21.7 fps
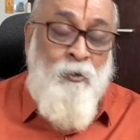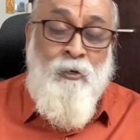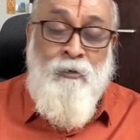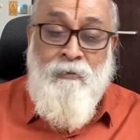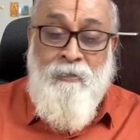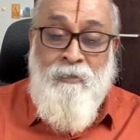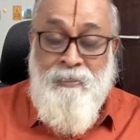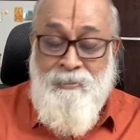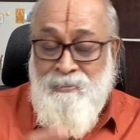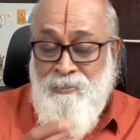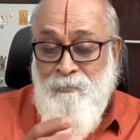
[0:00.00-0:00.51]
No
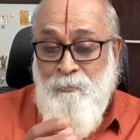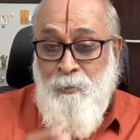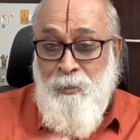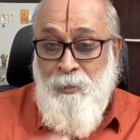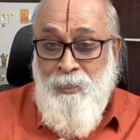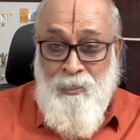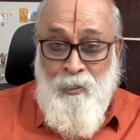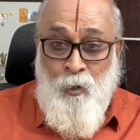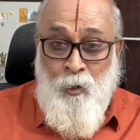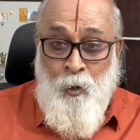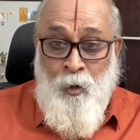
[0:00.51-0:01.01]
doubt it's a
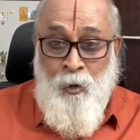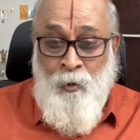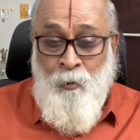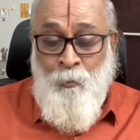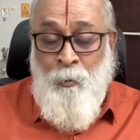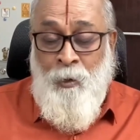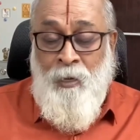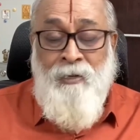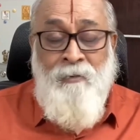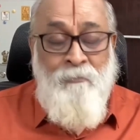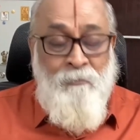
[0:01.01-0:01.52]
bit
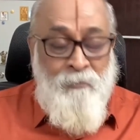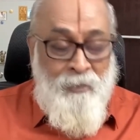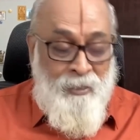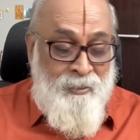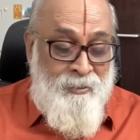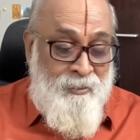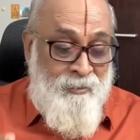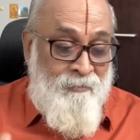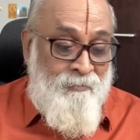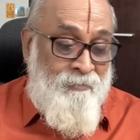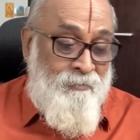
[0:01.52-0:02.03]
long one,
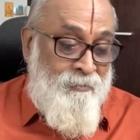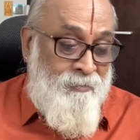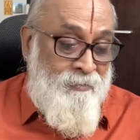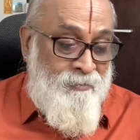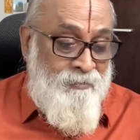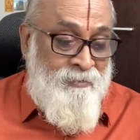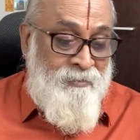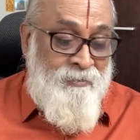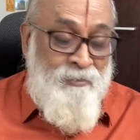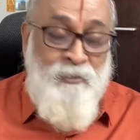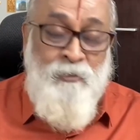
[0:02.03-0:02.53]
but
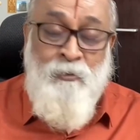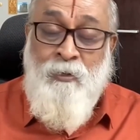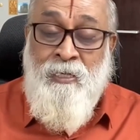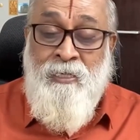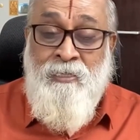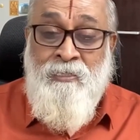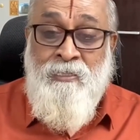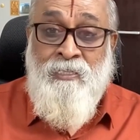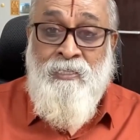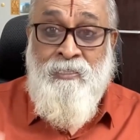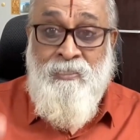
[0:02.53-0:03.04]
you
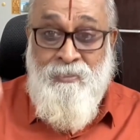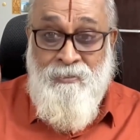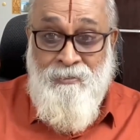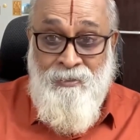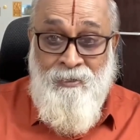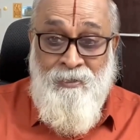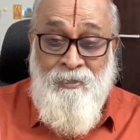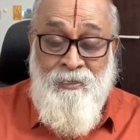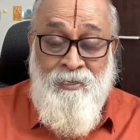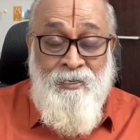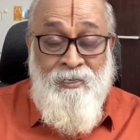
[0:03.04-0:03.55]
can
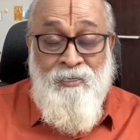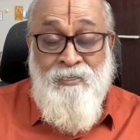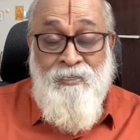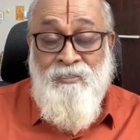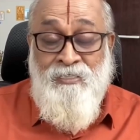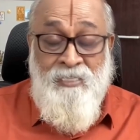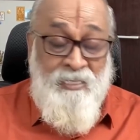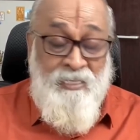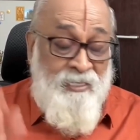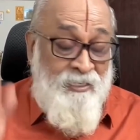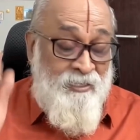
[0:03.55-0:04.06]
just
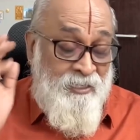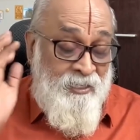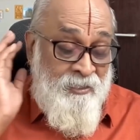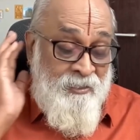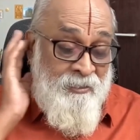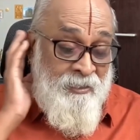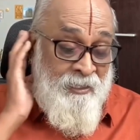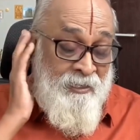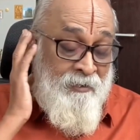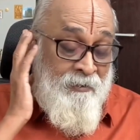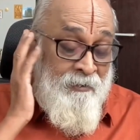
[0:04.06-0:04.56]
see it
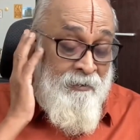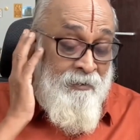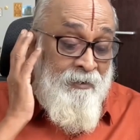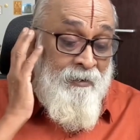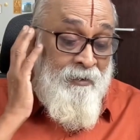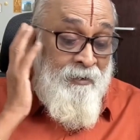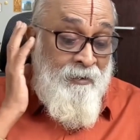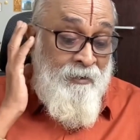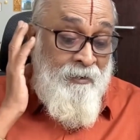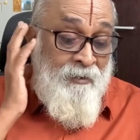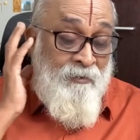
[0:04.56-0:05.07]
in the
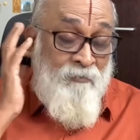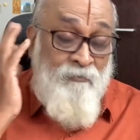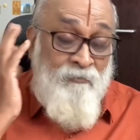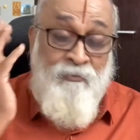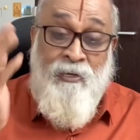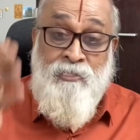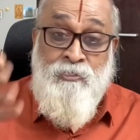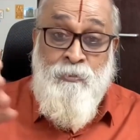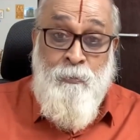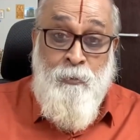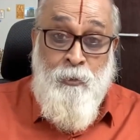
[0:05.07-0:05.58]

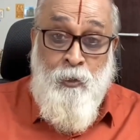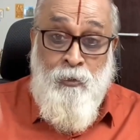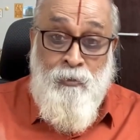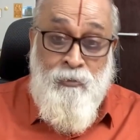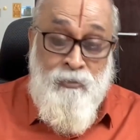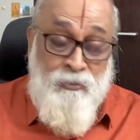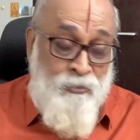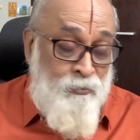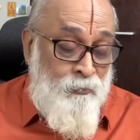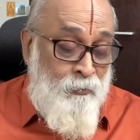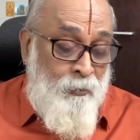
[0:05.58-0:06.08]
Facebook
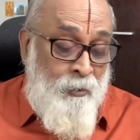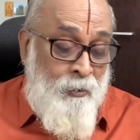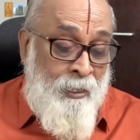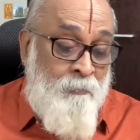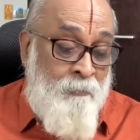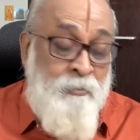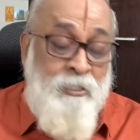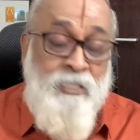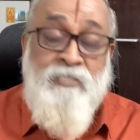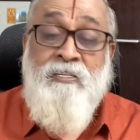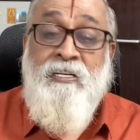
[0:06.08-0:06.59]
also.
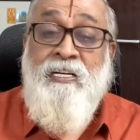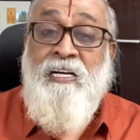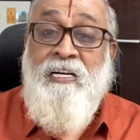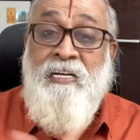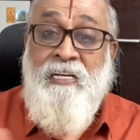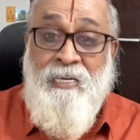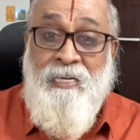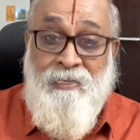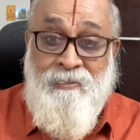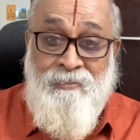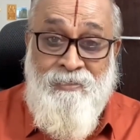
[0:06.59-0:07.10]
I am just
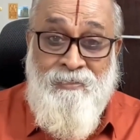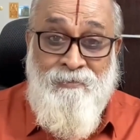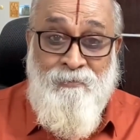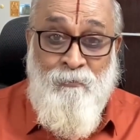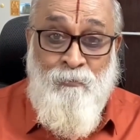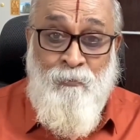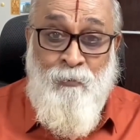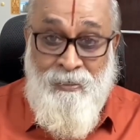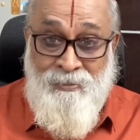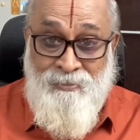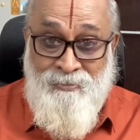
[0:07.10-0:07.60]
reading
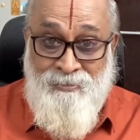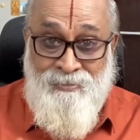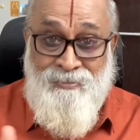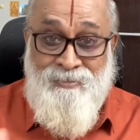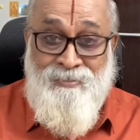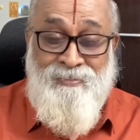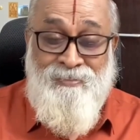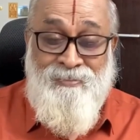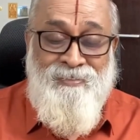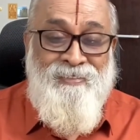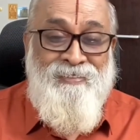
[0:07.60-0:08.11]
it
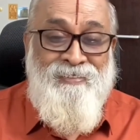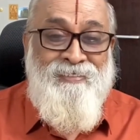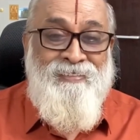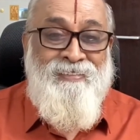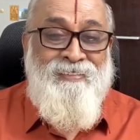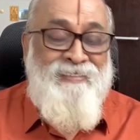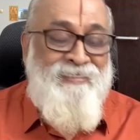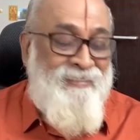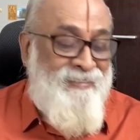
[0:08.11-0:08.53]
once.